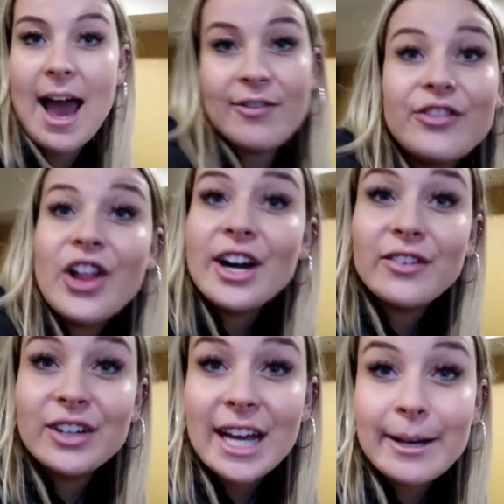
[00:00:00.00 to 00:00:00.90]
have to vlog
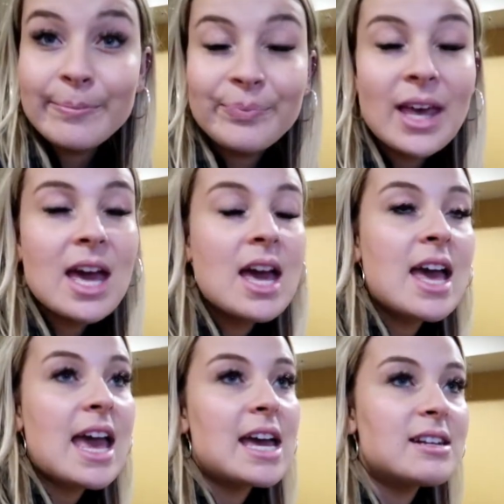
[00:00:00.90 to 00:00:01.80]
every day
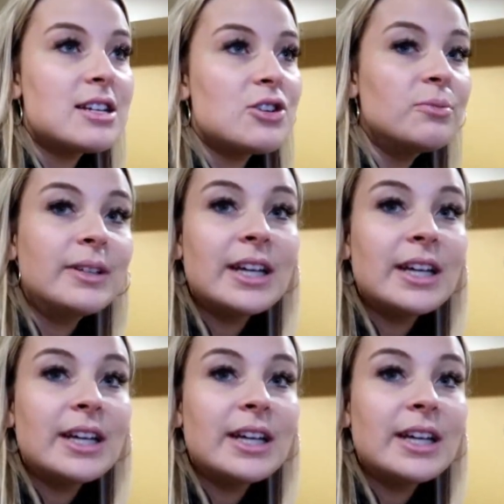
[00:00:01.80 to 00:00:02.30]
and I don't